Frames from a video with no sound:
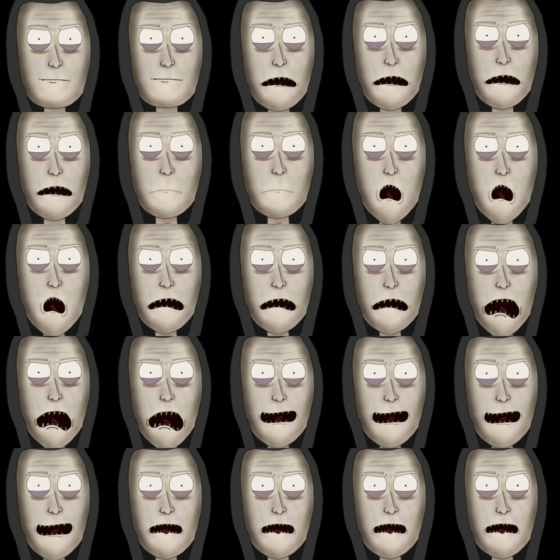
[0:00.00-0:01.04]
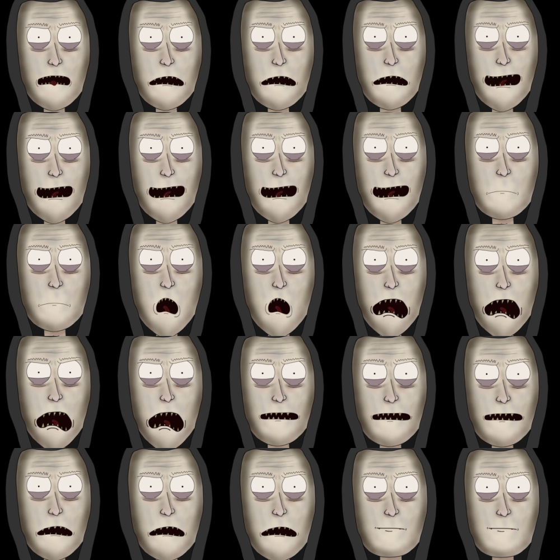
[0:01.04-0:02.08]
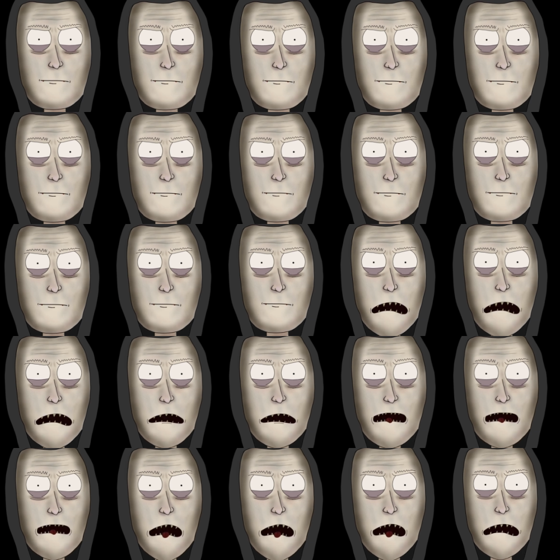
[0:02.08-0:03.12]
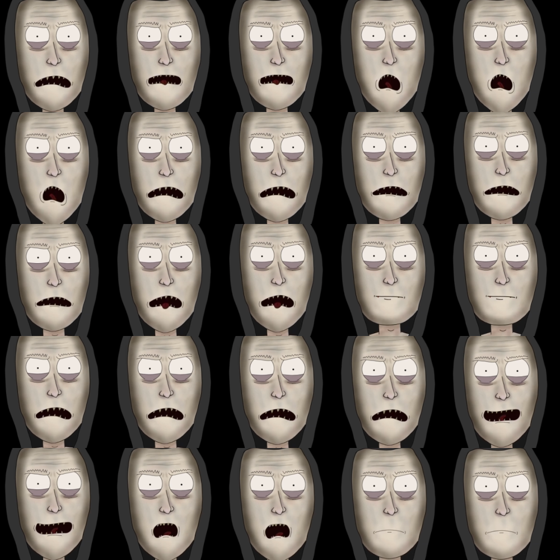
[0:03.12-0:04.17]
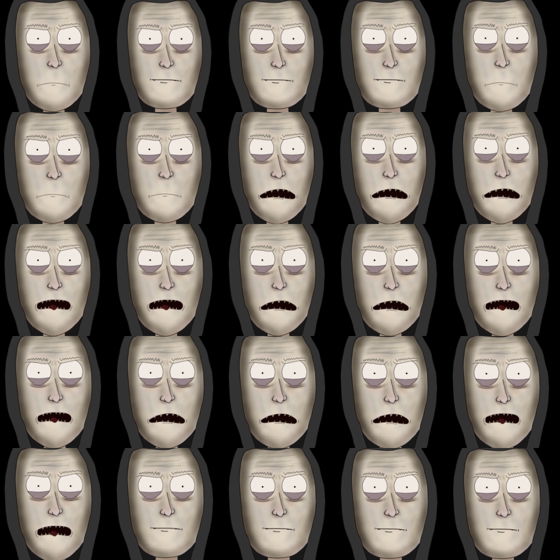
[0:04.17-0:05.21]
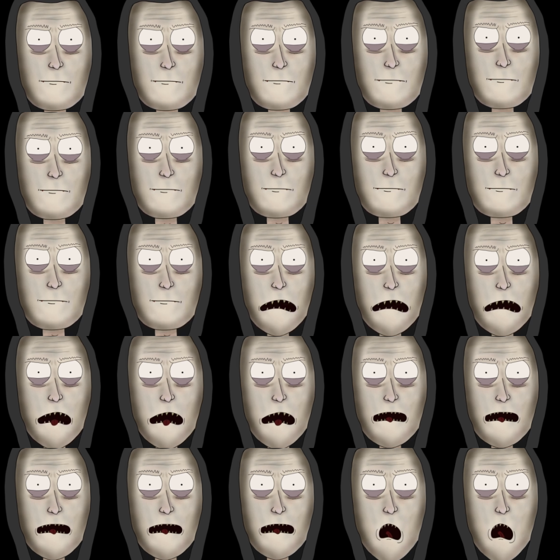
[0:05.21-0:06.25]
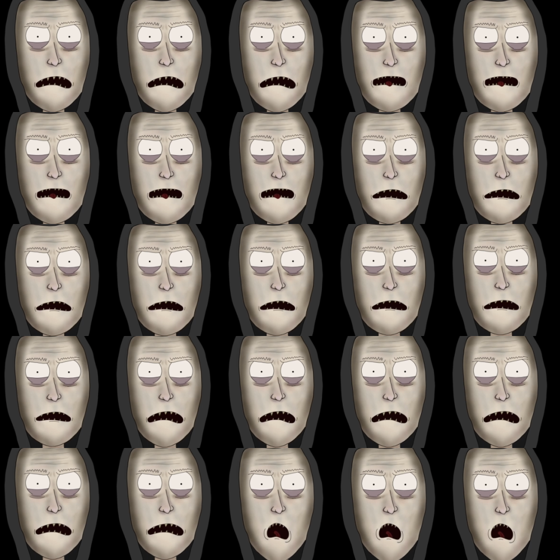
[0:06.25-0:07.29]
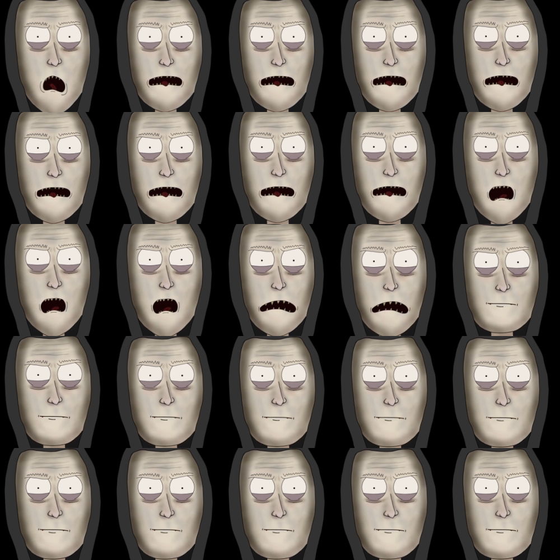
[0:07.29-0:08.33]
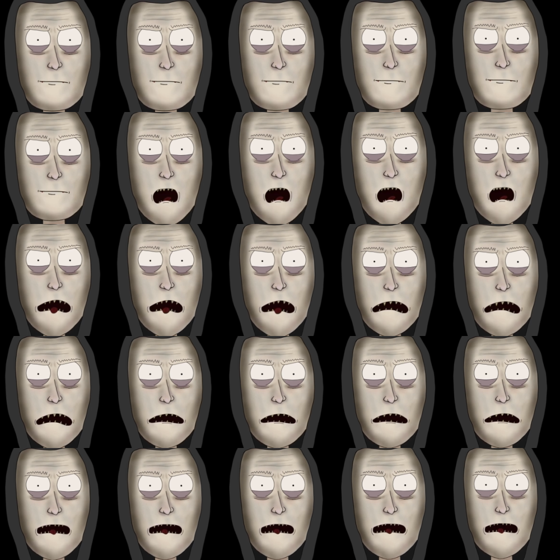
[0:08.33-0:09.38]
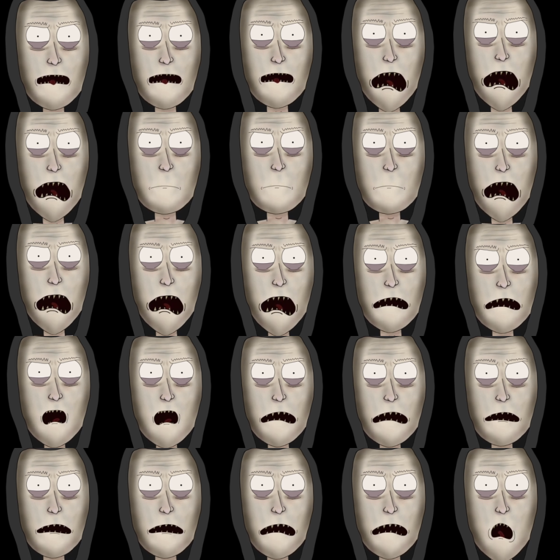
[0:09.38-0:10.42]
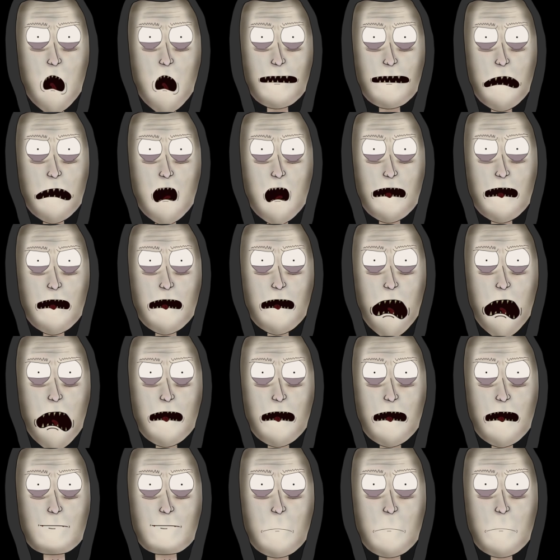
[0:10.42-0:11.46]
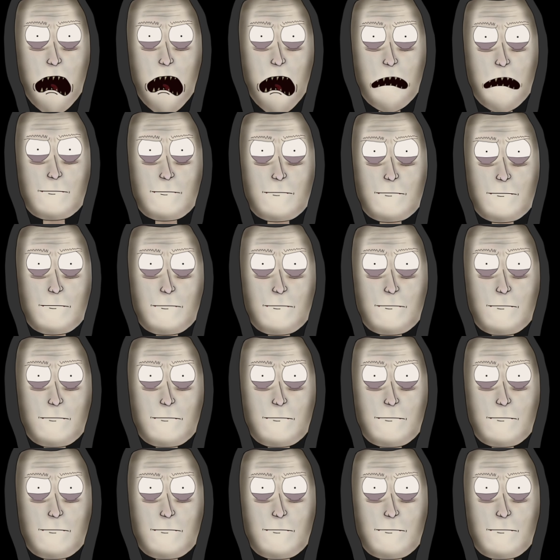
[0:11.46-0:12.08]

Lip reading: It was about 10 minutes later when I heard it, a short, sharp yelp to my left in the distance. I paused and waited to see if any other noise was made. A moment later, a snap echoed through the darkness and a dull thump.